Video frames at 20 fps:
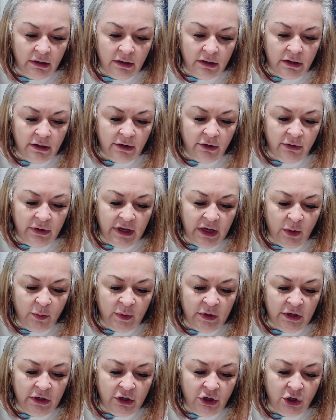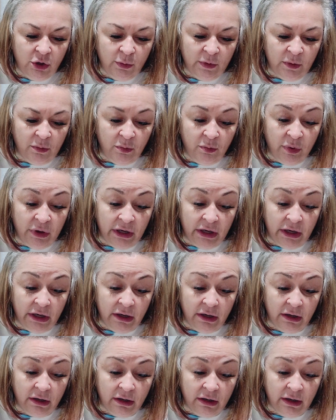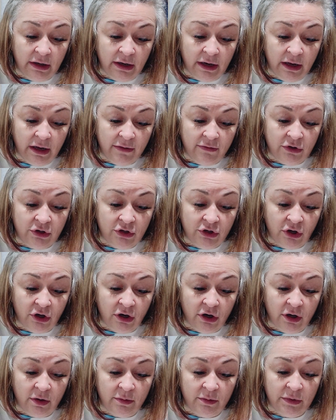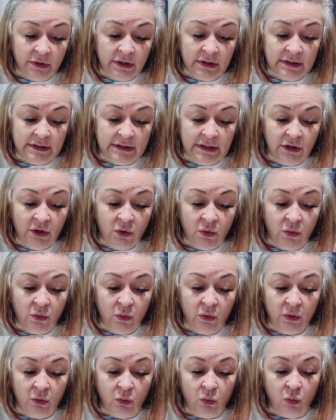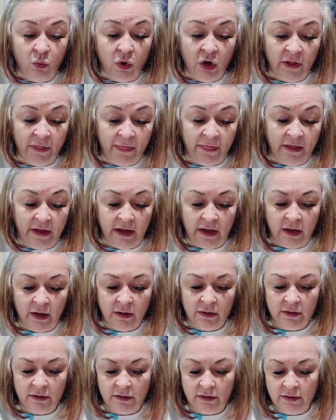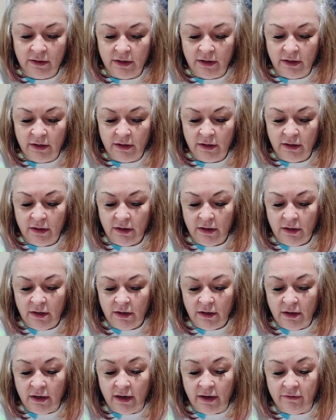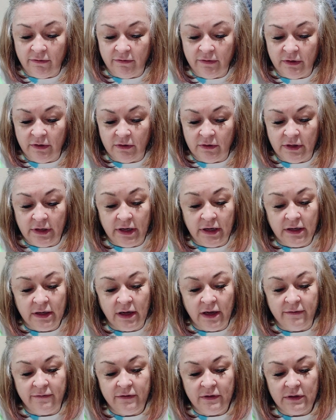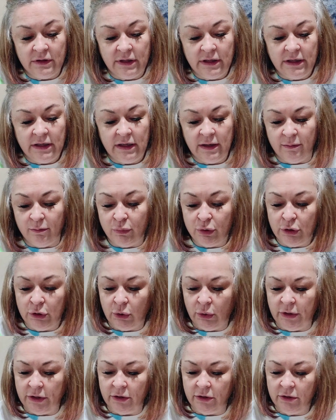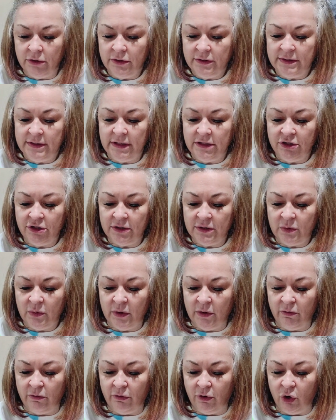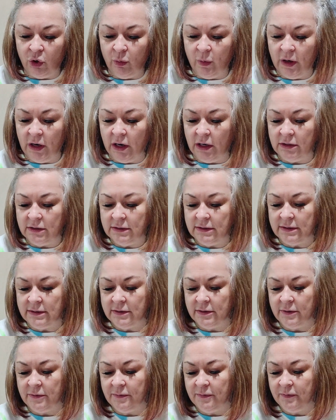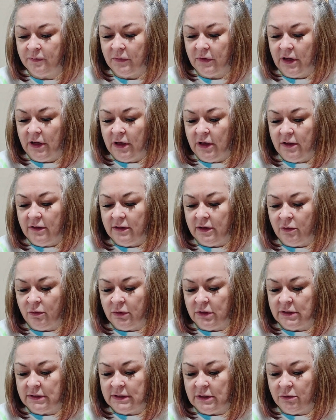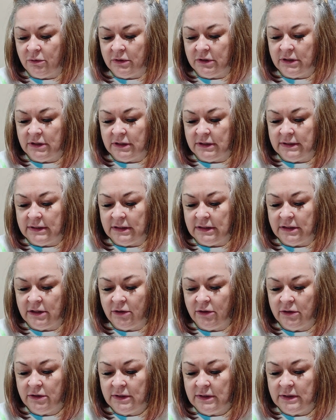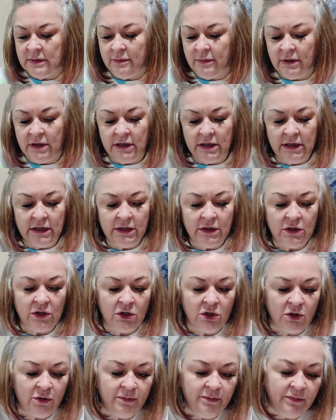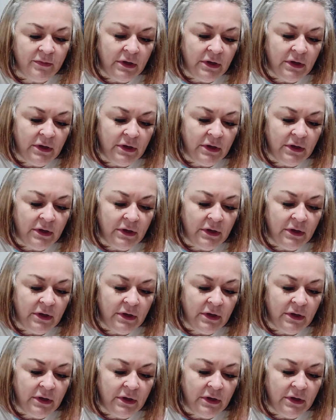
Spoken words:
be a human being and have a job because they don't want that. I feel like employers, they just want robots. They want someone to sit there and smile,